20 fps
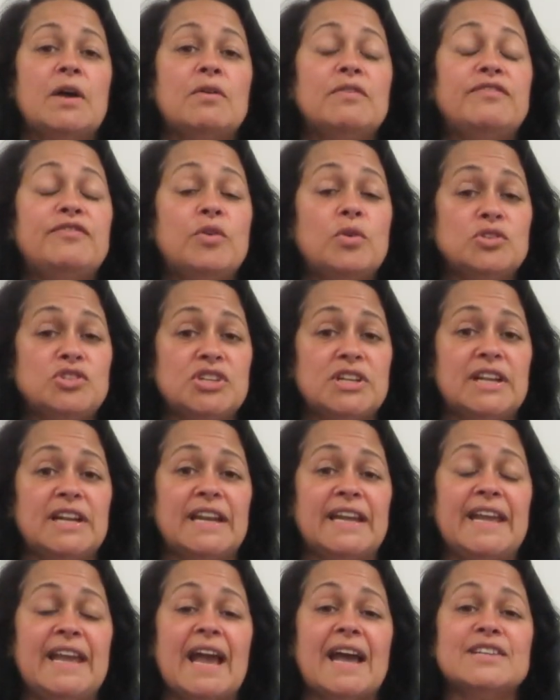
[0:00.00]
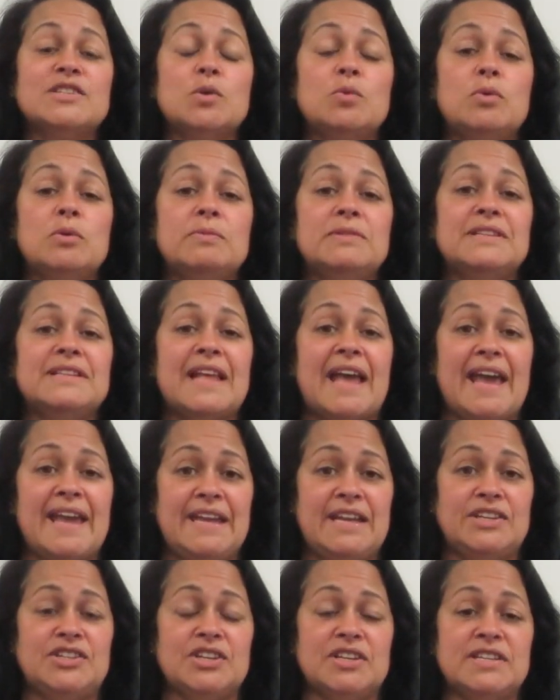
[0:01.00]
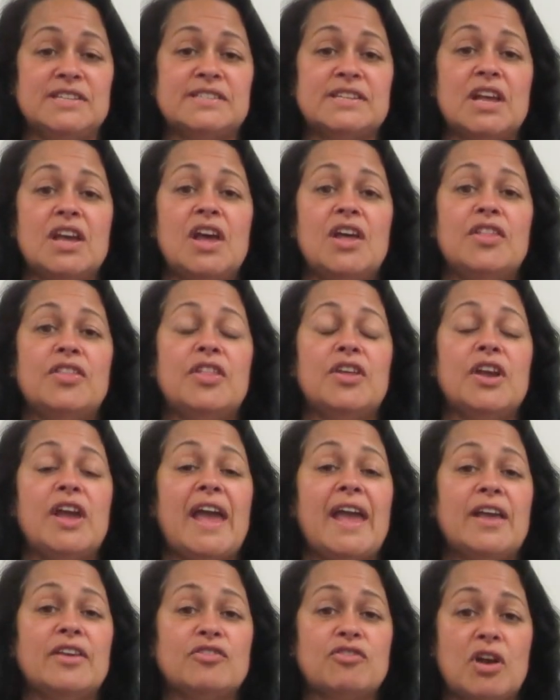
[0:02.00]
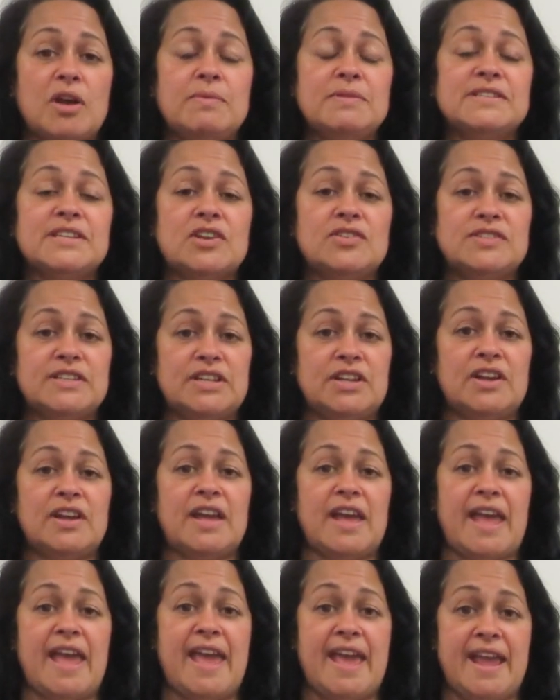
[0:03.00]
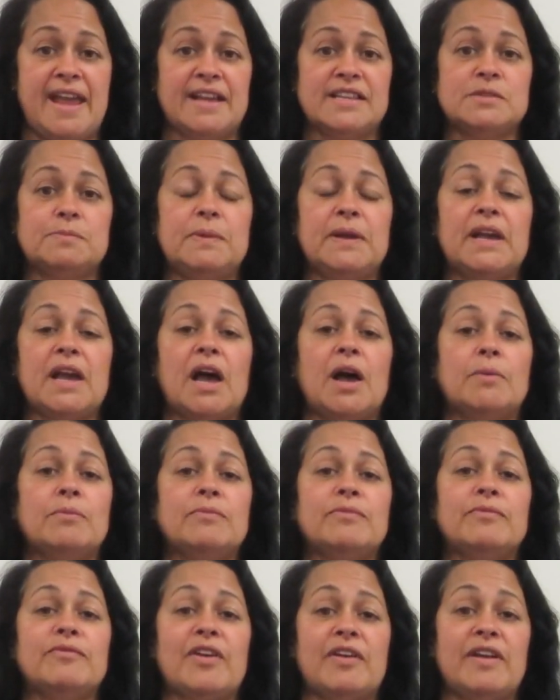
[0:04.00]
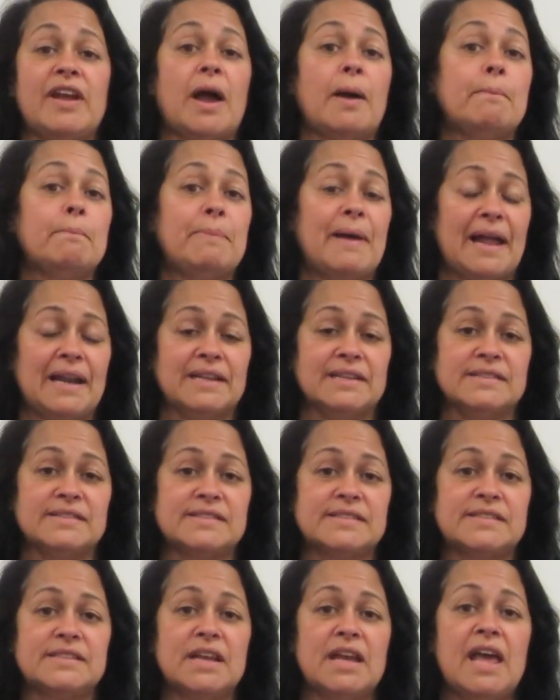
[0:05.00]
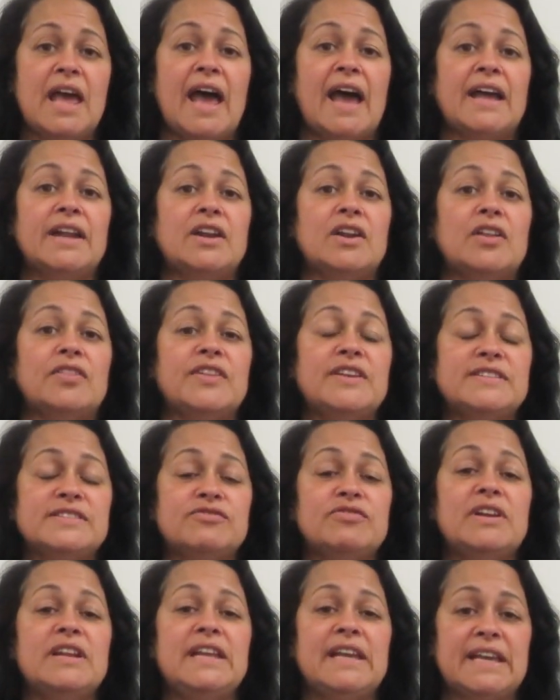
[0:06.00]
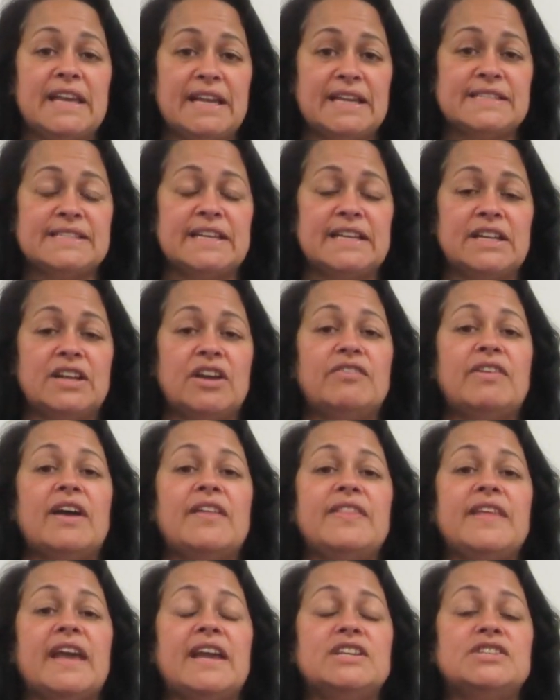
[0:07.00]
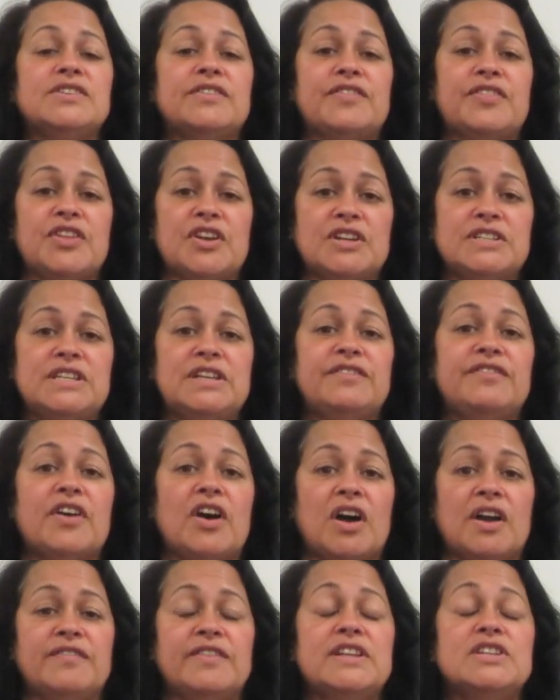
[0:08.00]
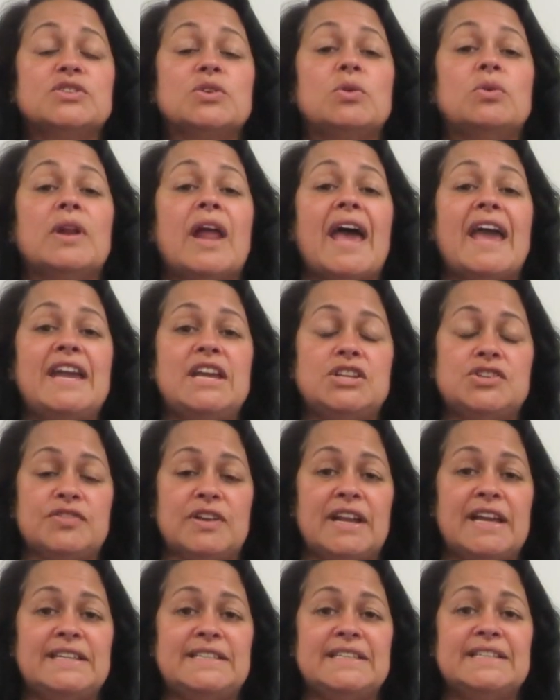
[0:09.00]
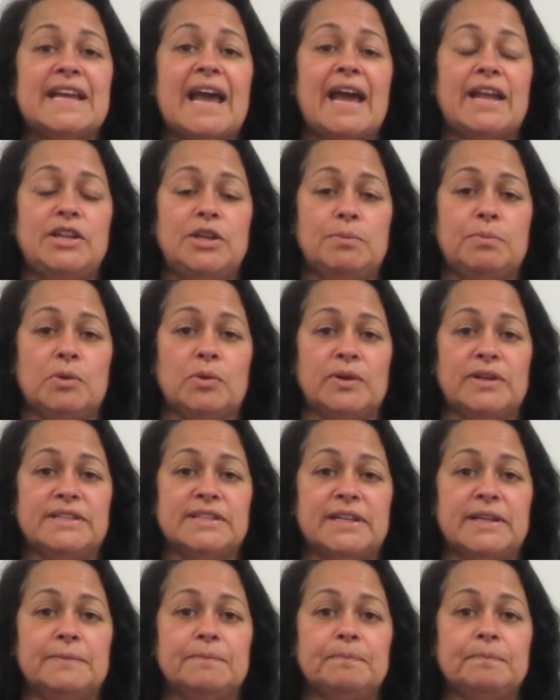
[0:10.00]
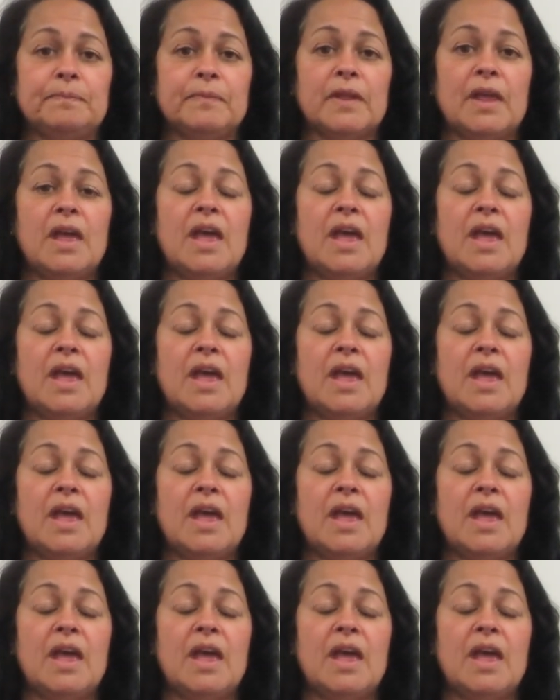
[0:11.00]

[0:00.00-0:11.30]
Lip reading: Now, unfortunately, as a woman ages, the chromosomes in her eggs become very unbalanced. And this really kicks in around the age of 35, and it's called age-related aneuploidy.